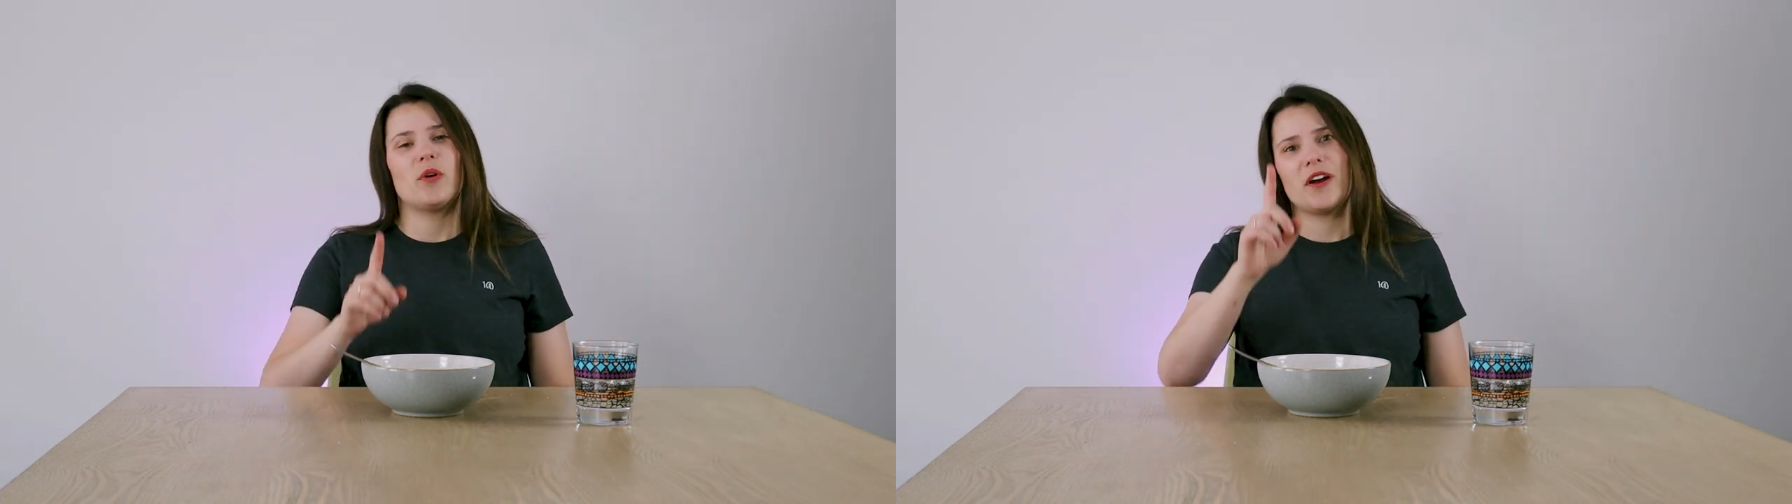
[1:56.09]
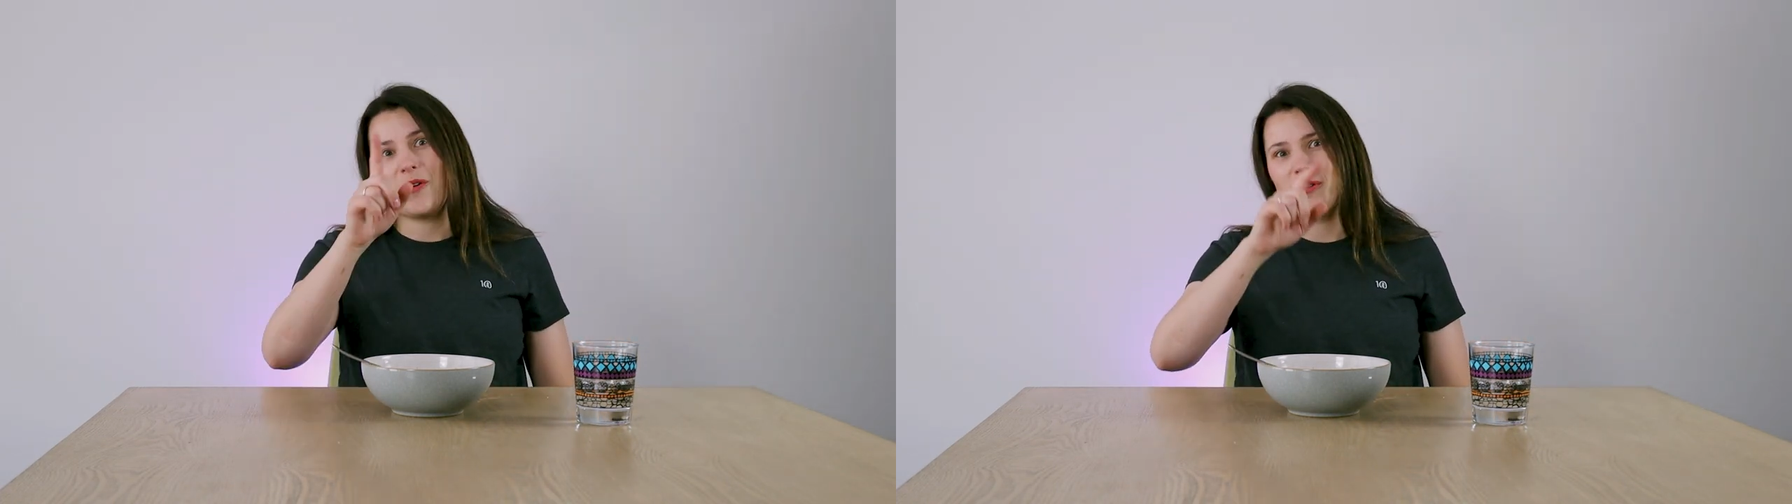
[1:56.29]

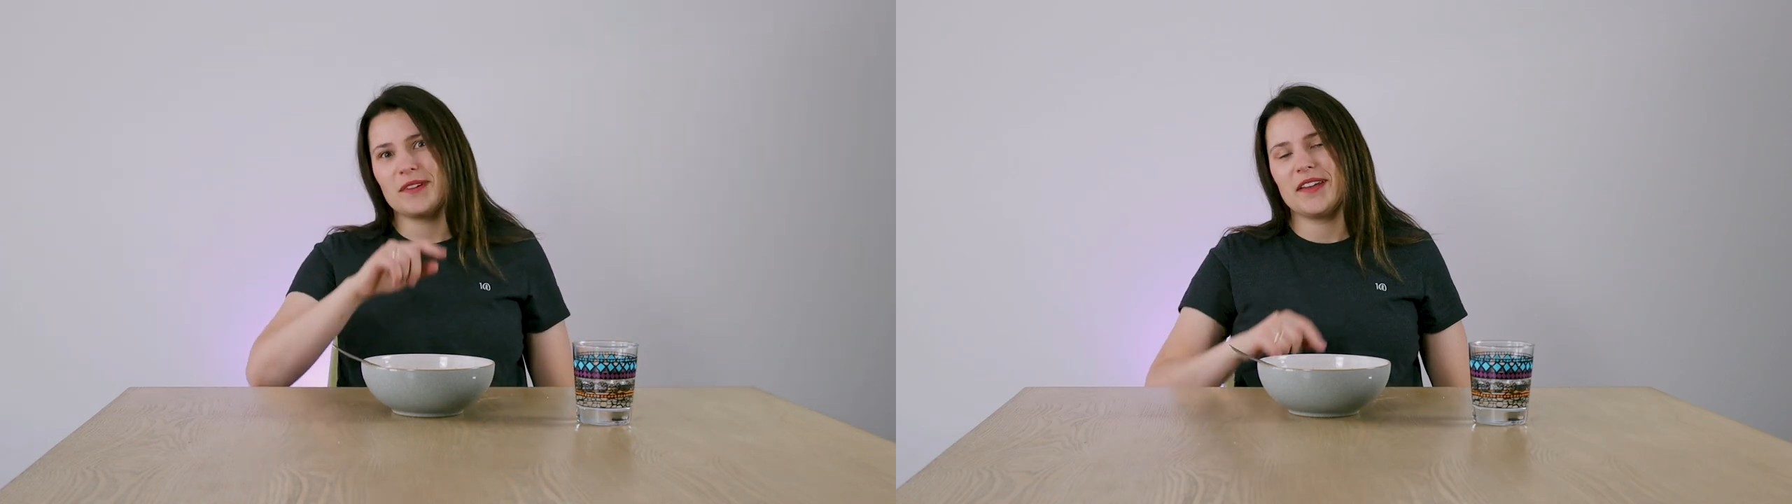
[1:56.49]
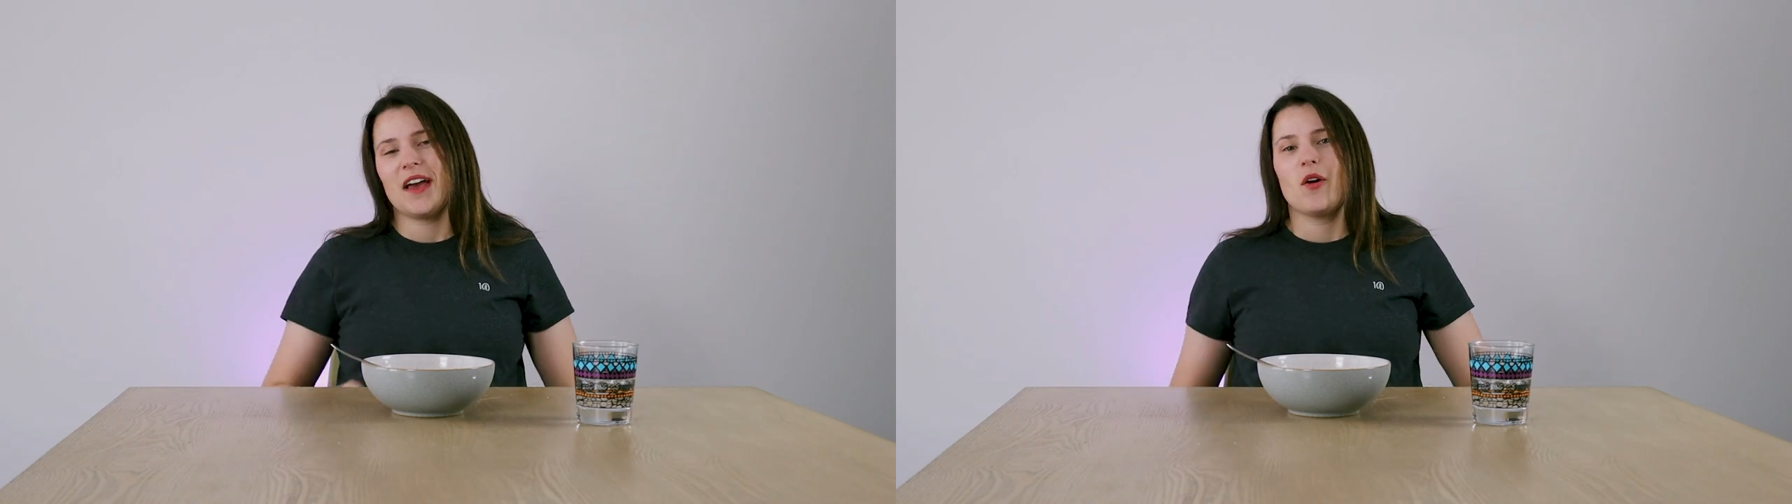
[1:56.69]
we're
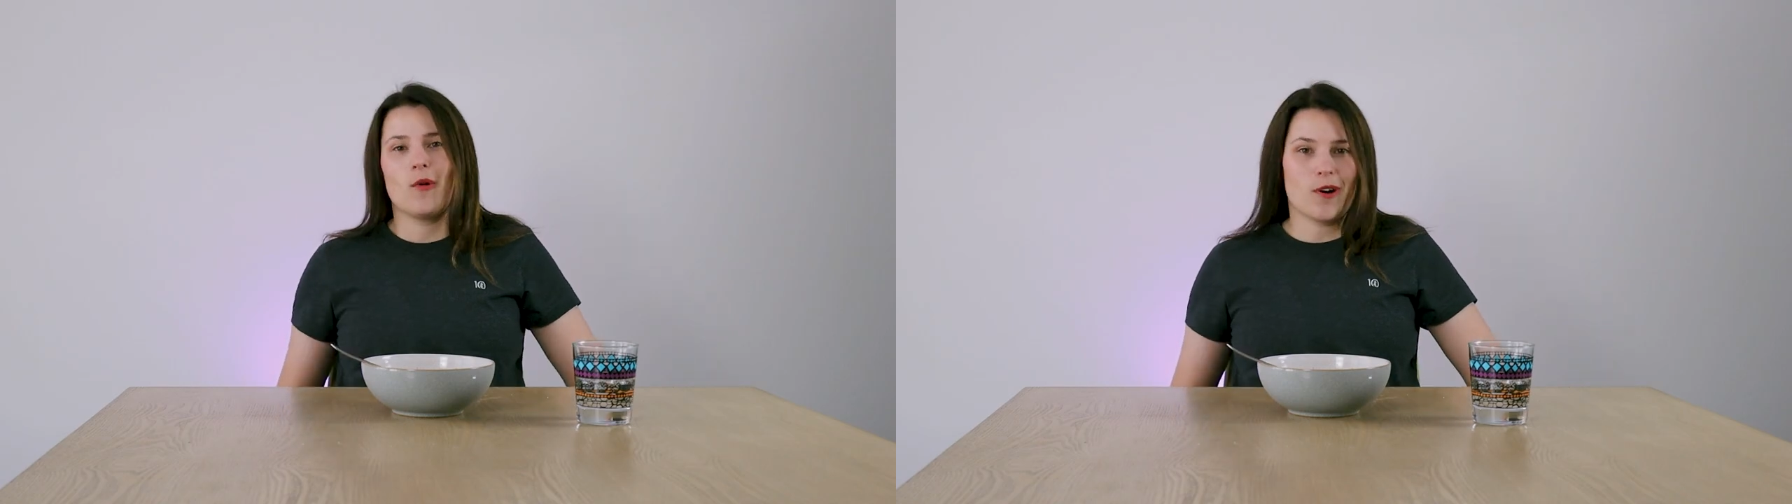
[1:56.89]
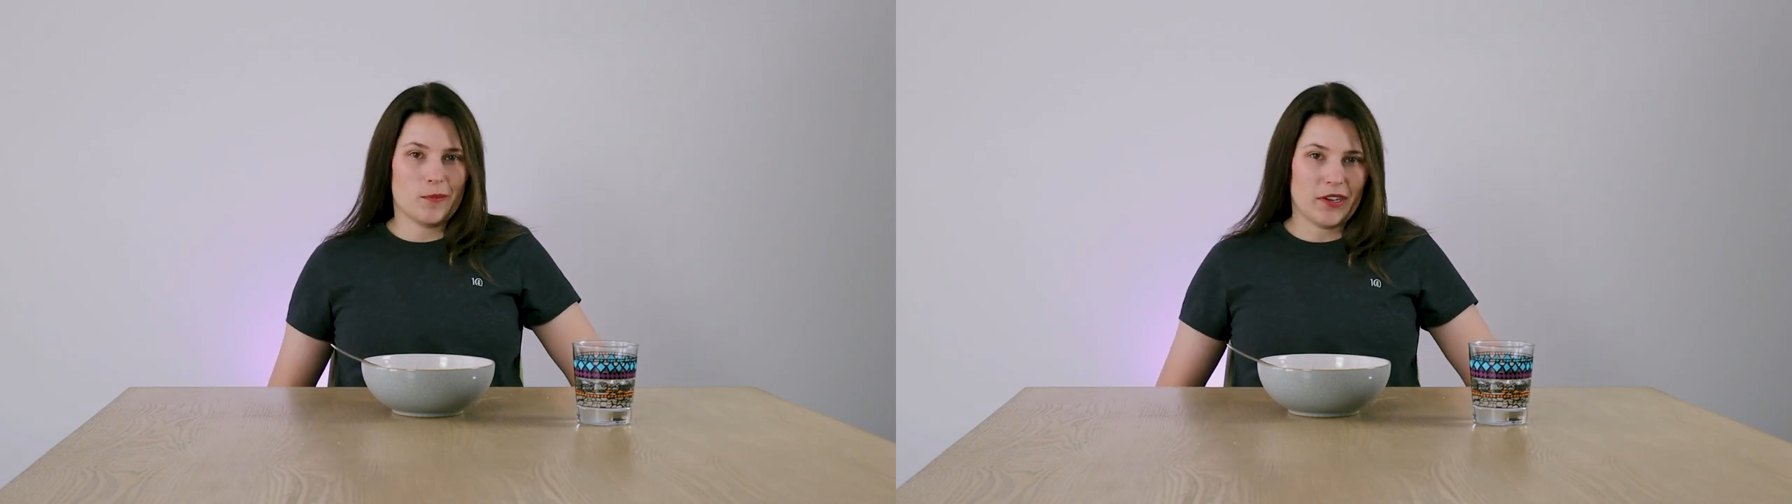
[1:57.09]
only
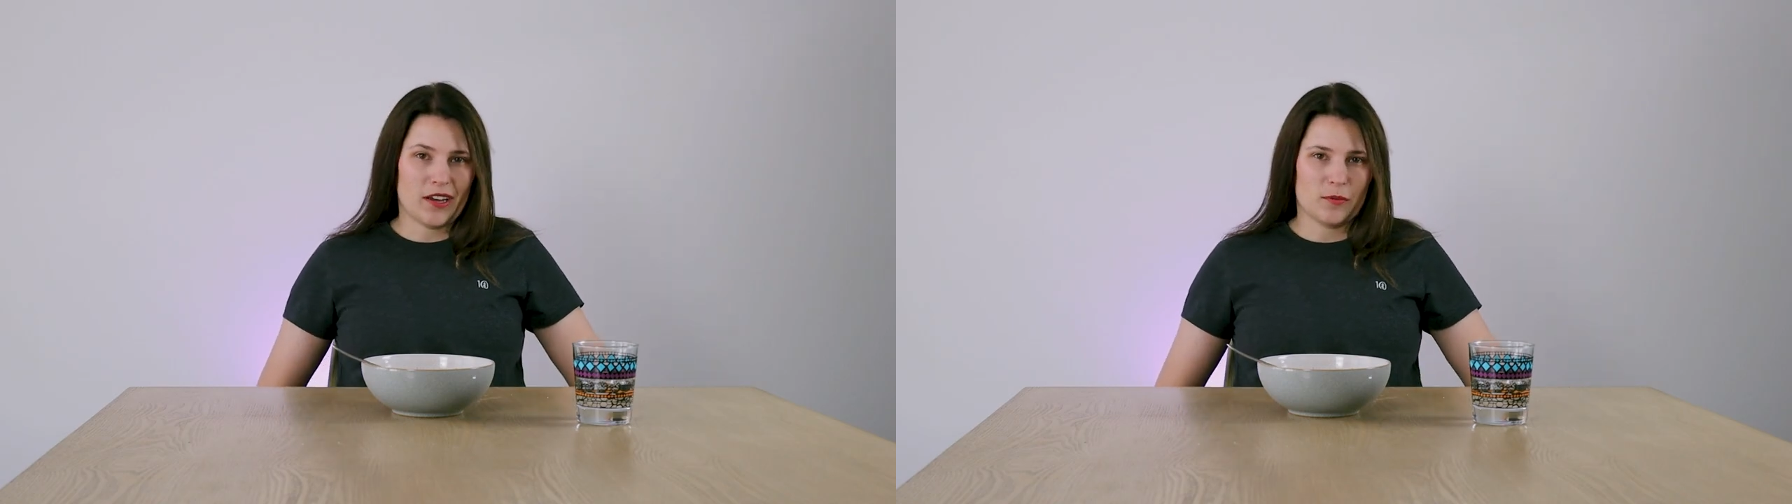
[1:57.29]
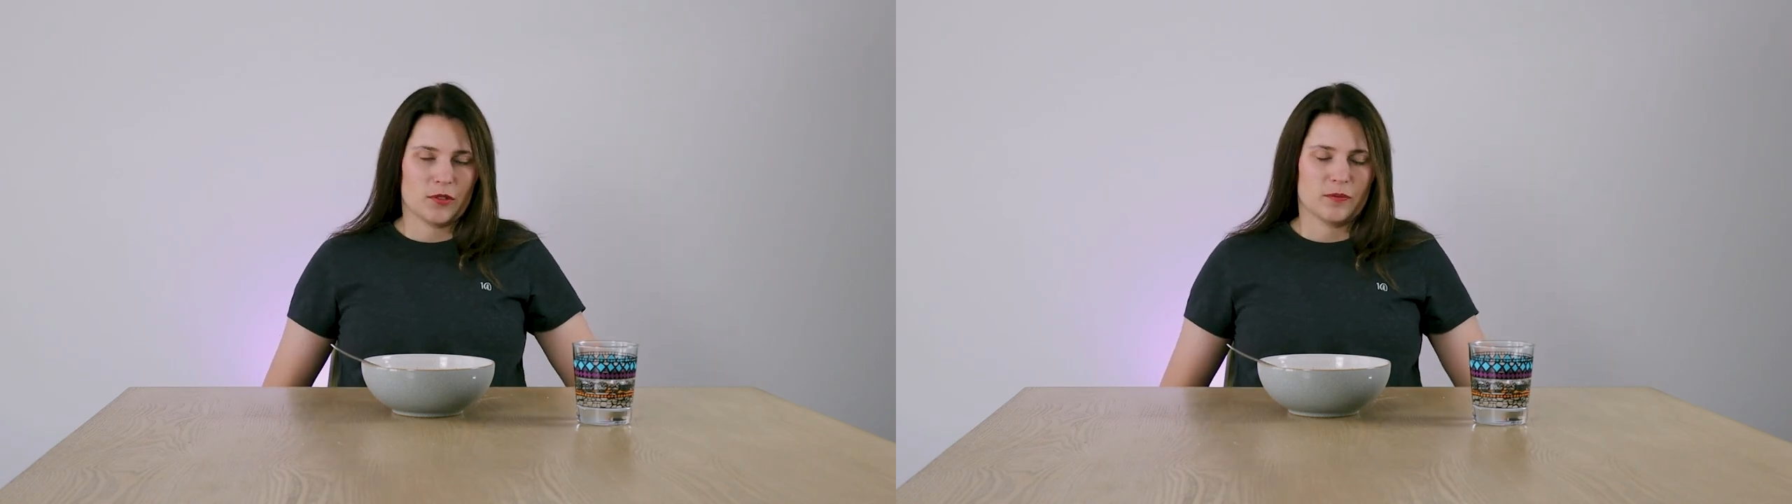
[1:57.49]
warming up.